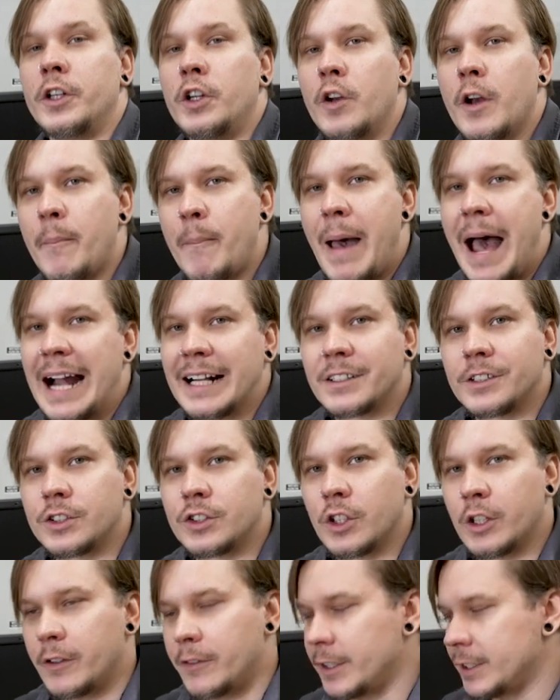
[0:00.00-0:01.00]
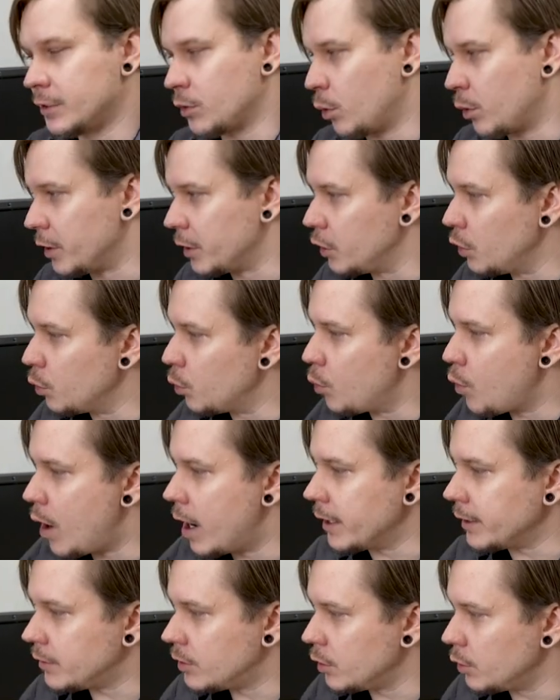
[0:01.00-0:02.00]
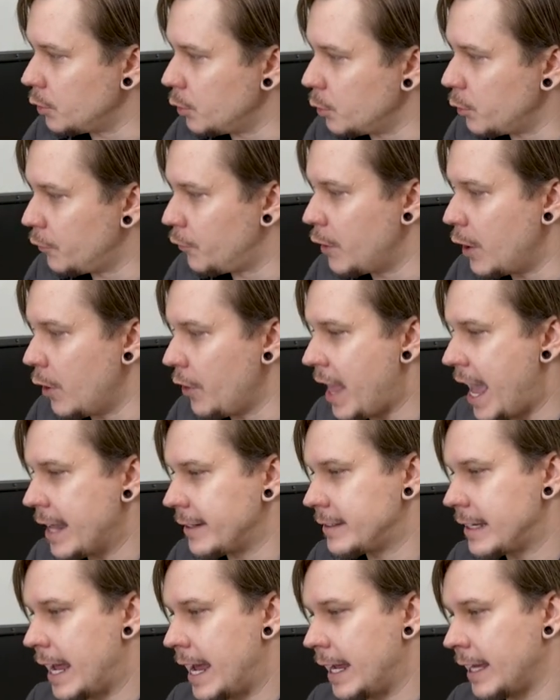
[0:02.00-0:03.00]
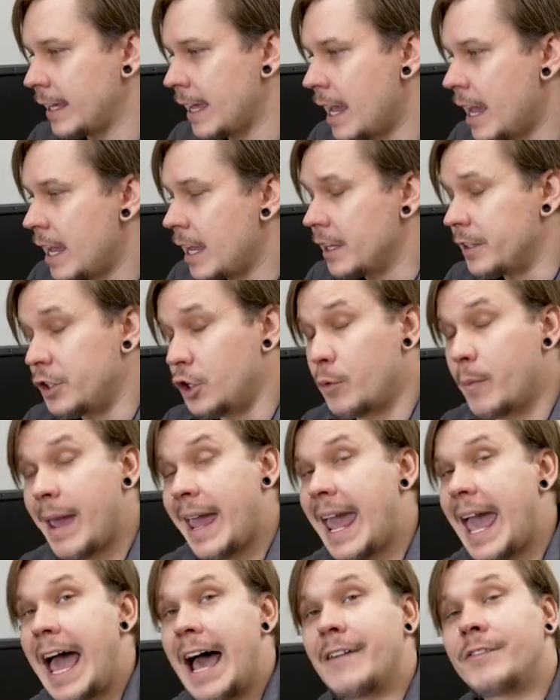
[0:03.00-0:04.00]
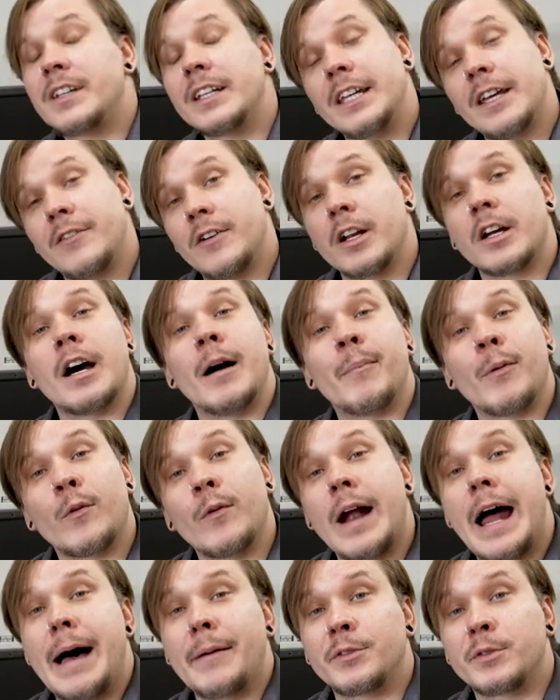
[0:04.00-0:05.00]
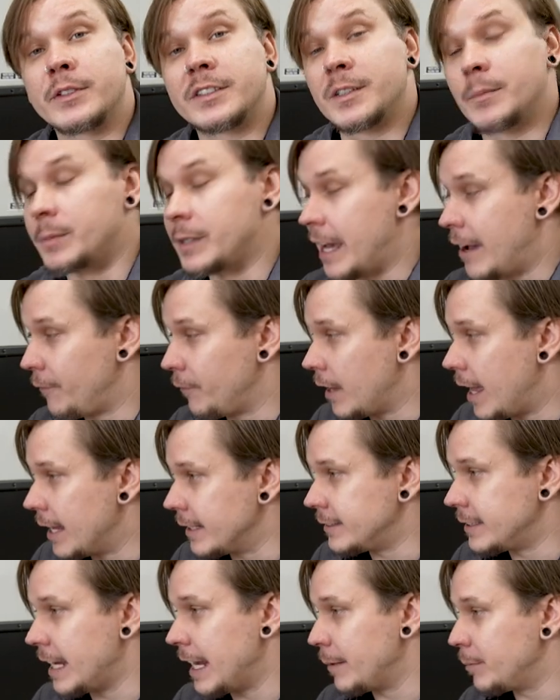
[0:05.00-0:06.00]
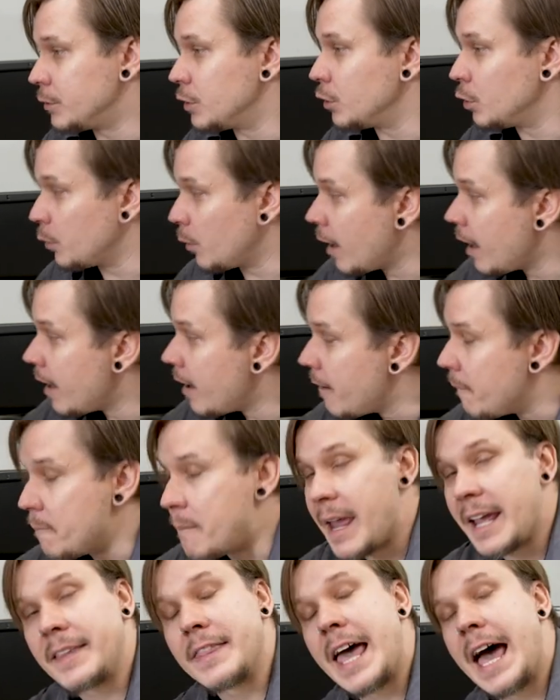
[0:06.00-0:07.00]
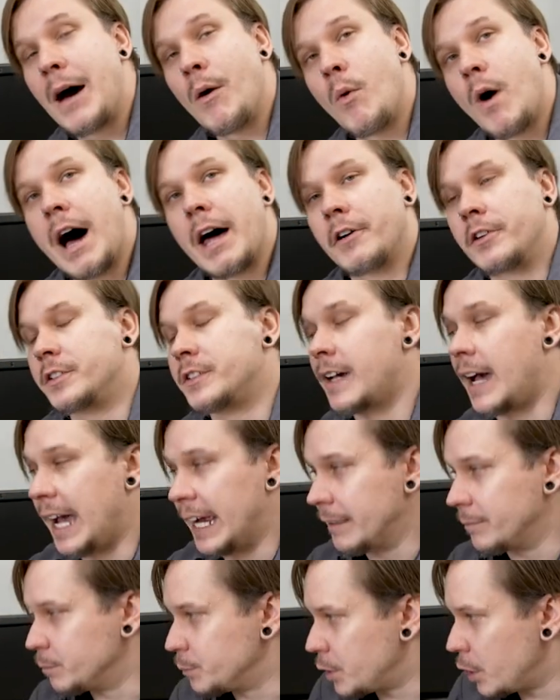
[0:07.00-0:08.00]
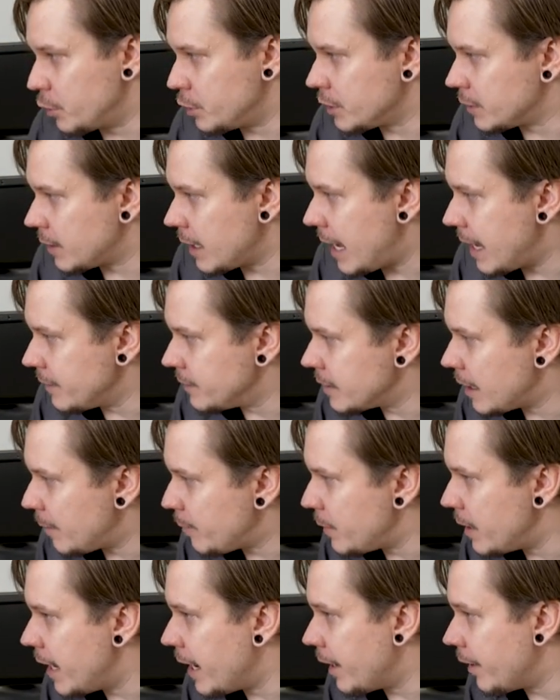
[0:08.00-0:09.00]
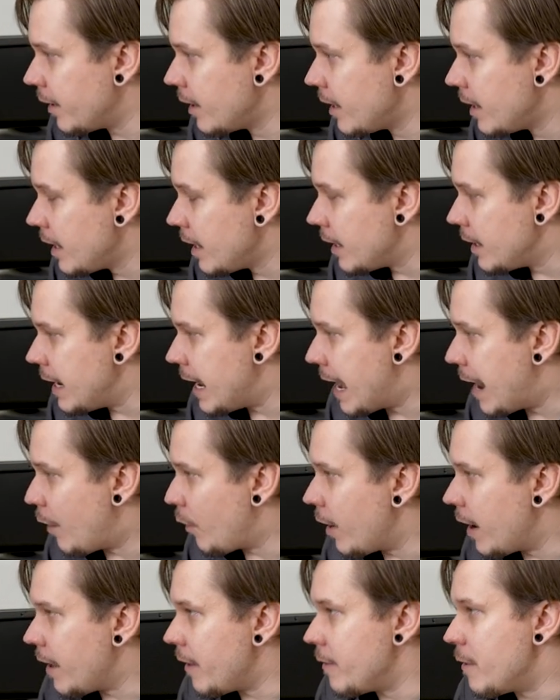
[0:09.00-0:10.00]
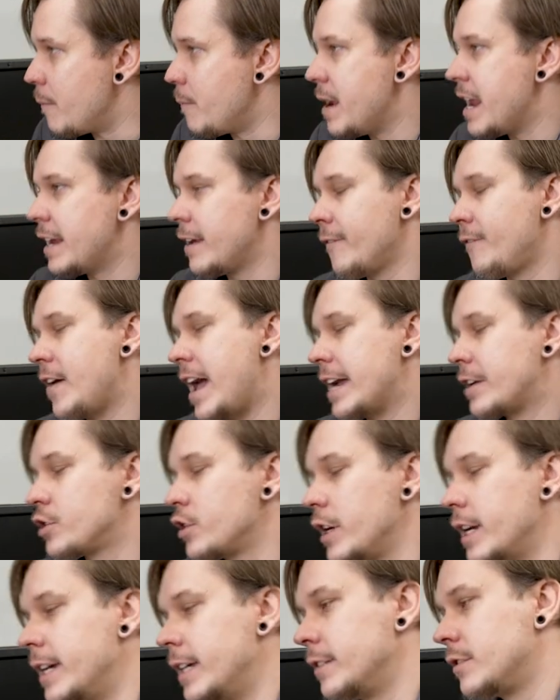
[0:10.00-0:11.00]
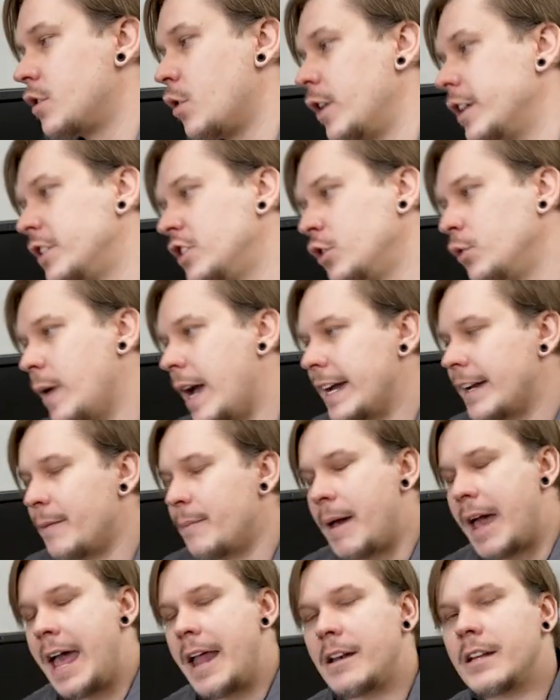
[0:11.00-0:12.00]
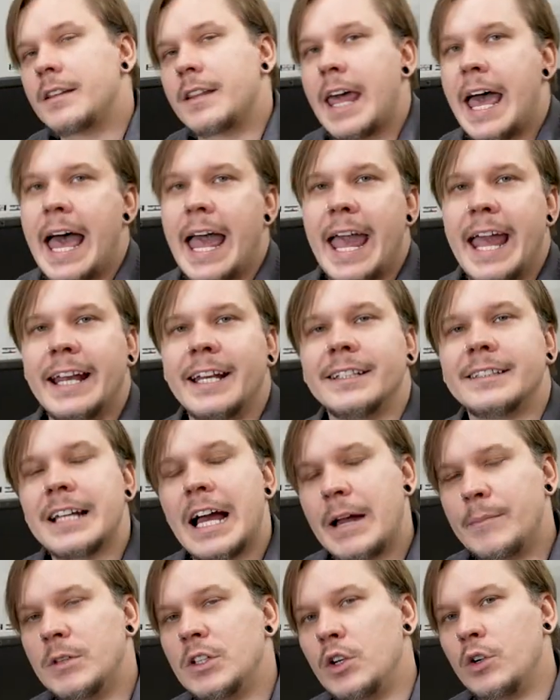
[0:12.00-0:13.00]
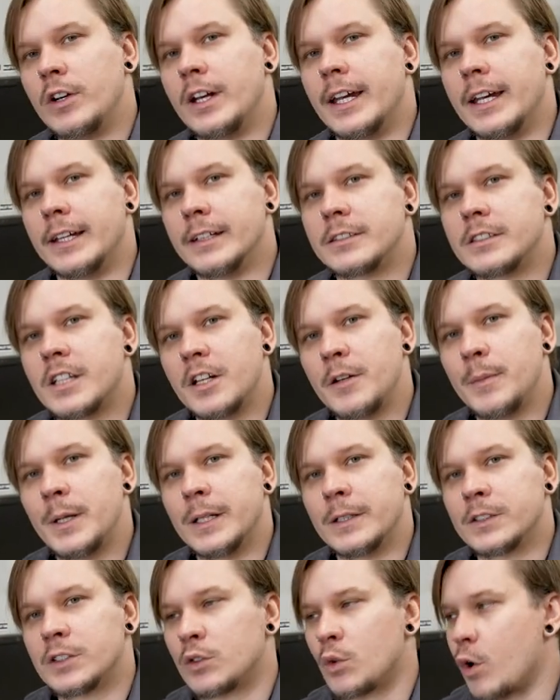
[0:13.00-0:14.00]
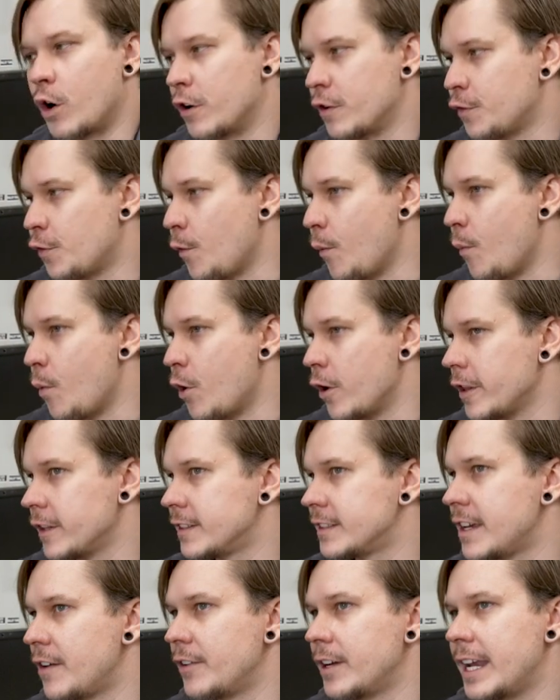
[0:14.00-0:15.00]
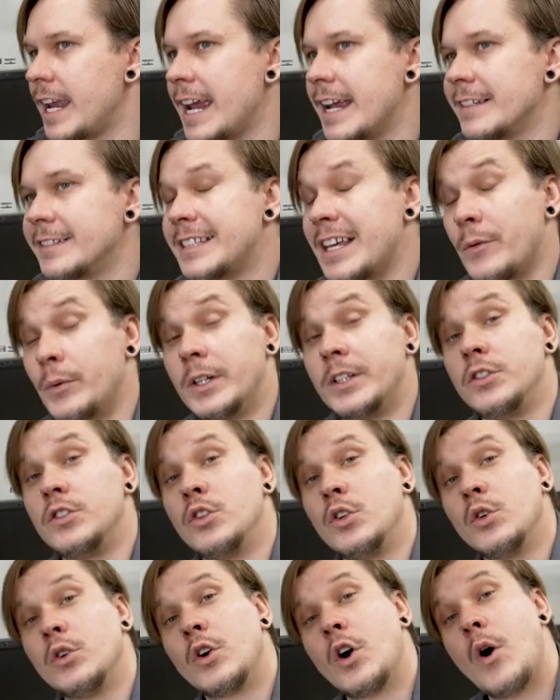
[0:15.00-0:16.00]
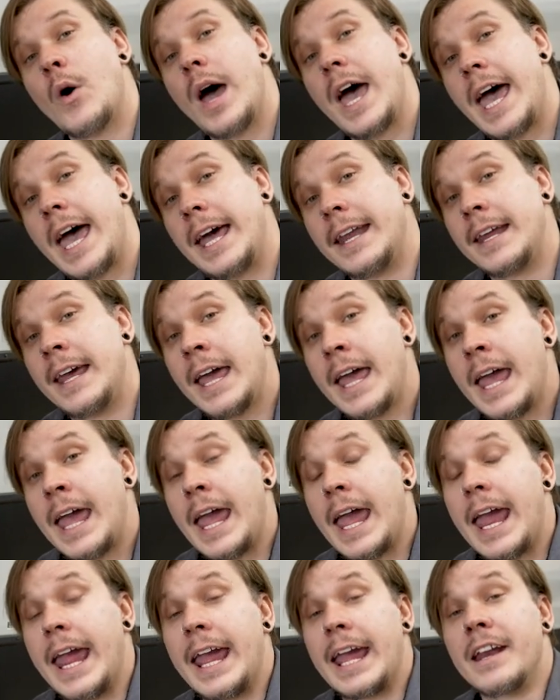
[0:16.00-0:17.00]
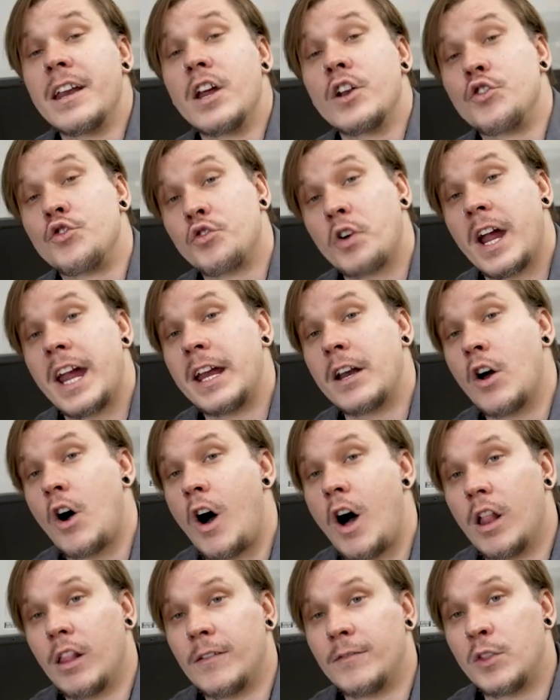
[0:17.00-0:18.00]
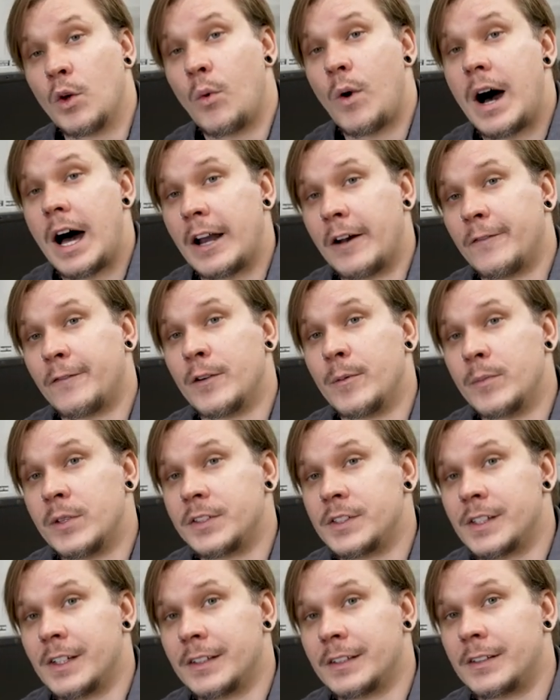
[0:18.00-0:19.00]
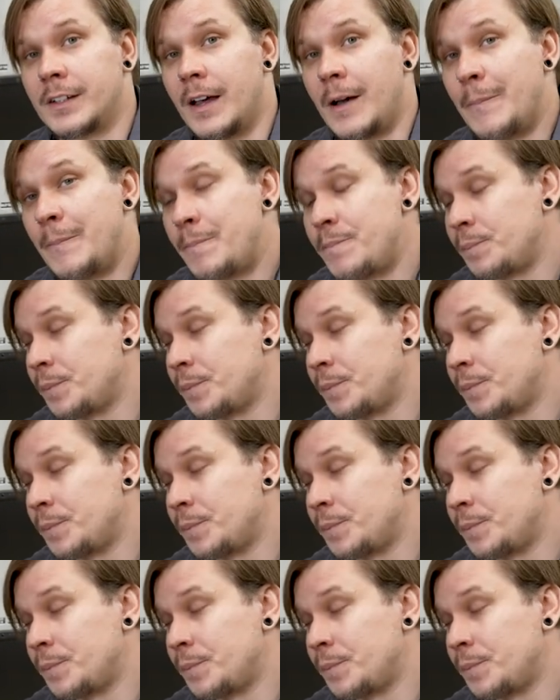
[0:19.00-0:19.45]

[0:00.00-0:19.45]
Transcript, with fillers: the unit back to service, or you want to fill that tank, you may have to give it a couple wraps with some Teflon tape to make that watertight. So just a heads up there. Now, the manufacturer is going to recommend that anytime the unit is going to be in storage for more than 7 days, that we do go ahead and drain all of the water from the system.